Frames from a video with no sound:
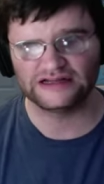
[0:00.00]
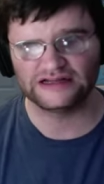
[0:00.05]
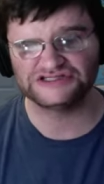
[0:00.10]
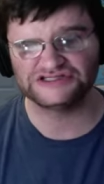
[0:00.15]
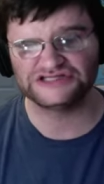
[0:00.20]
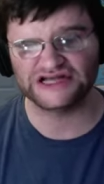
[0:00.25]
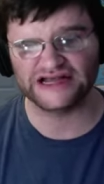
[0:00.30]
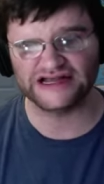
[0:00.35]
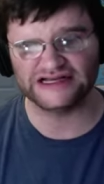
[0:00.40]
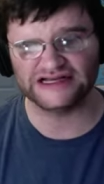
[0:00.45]

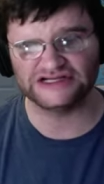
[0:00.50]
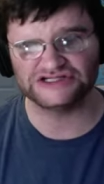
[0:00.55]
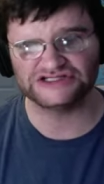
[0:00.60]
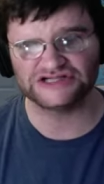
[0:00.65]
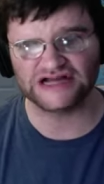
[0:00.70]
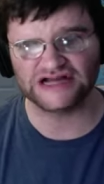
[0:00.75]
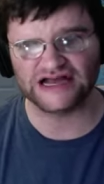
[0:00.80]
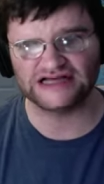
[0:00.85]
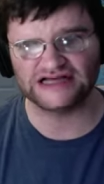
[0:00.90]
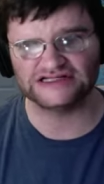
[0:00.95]
changed
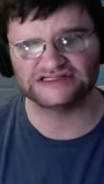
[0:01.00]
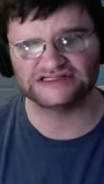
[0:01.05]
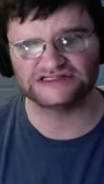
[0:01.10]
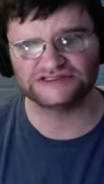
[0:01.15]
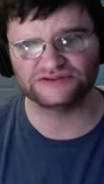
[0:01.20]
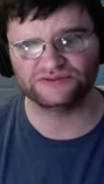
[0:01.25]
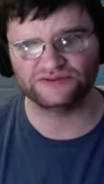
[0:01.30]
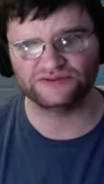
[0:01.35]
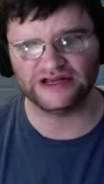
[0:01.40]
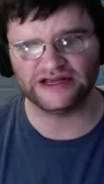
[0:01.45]
as
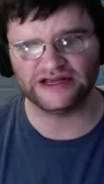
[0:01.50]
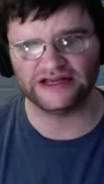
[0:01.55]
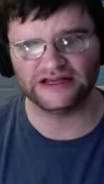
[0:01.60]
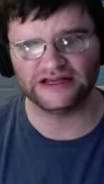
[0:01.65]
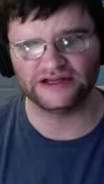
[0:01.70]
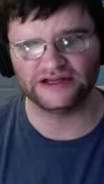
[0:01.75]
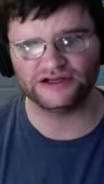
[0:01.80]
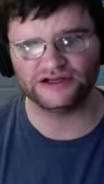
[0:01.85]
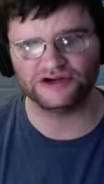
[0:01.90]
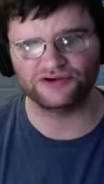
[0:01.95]

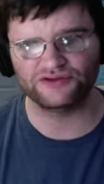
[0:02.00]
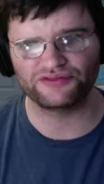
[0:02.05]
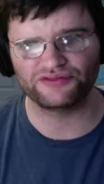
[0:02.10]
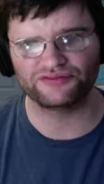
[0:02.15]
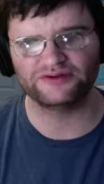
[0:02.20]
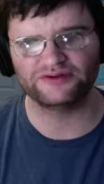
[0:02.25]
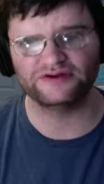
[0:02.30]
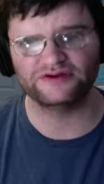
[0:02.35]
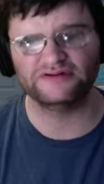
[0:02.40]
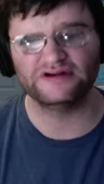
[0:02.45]
we go
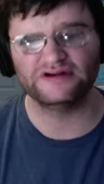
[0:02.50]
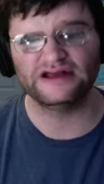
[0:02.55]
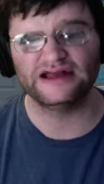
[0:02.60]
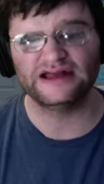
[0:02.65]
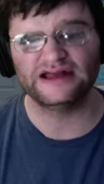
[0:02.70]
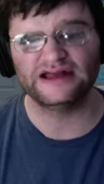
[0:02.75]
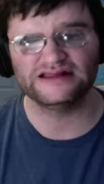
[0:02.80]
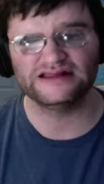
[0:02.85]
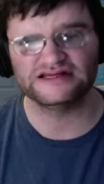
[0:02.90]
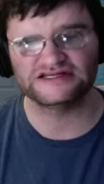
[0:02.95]
through
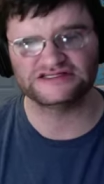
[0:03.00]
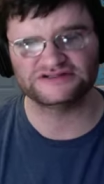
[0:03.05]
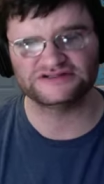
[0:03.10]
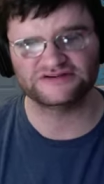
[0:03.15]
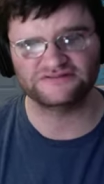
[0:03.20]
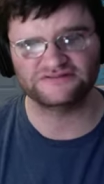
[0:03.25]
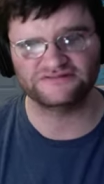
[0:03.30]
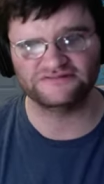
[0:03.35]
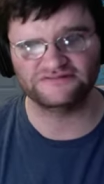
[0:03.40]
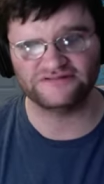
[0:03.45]
this
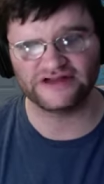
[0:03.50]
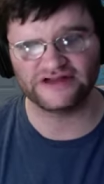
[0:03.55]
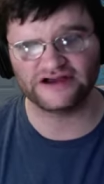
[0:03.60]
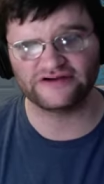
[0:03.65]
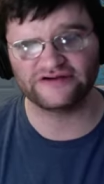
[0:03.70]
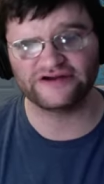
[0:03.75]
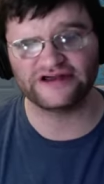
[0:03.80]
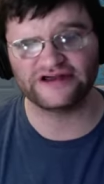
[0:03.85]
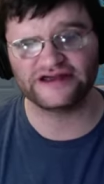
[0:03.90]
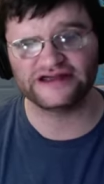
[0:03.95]

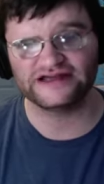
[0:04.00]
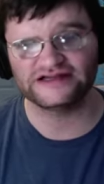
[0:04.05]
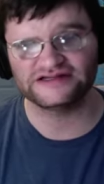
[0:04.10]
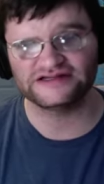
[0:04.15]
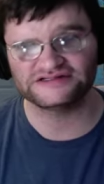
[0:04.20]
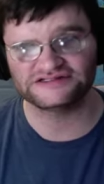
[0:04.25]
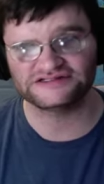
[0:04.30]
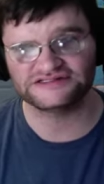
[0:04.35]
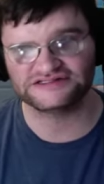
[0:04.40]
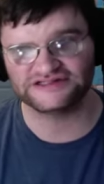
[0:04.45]
very
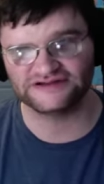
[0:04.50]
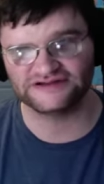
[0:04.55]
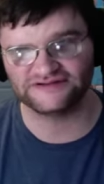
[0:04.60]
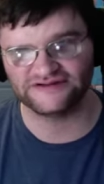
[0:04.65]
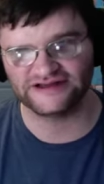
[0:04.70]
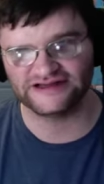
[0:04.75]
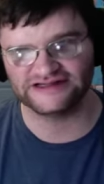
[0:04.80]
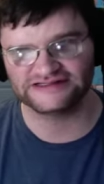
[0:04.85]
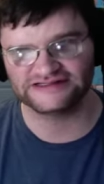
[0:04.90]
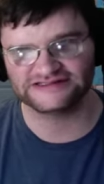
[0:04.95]

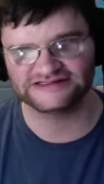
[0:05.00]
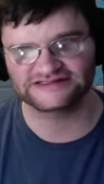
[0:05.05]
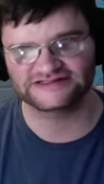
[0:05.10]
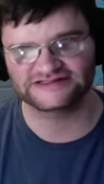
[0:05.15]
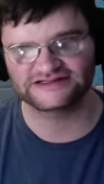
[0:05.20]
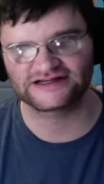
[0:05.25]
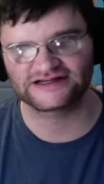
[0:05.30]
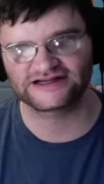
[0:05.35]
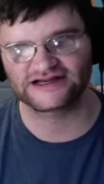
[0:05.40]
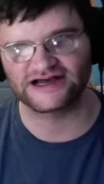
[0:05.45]
serious
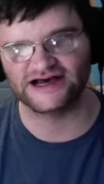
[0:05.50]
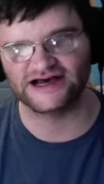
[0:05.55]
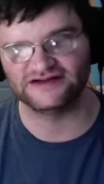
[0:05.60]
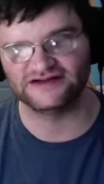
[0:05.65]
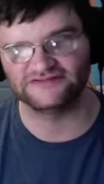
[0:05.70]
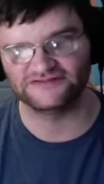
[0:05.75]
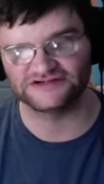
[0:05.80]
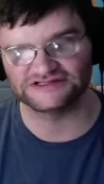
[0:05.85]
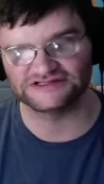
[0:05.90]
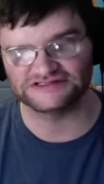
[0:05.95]

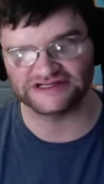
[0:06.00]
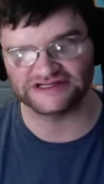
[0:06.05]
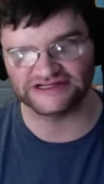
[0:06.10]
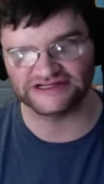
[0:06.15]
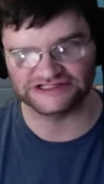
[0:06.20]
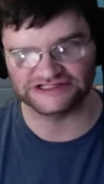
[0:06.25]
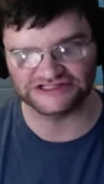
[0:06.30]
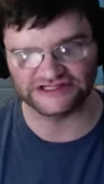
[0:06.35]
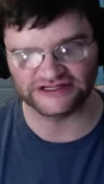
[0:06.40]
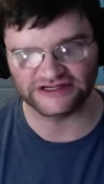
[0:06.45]

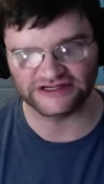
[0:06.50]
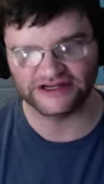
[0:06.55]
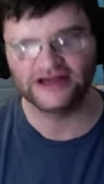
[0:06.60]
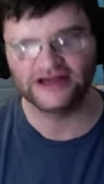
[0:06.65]
conversation.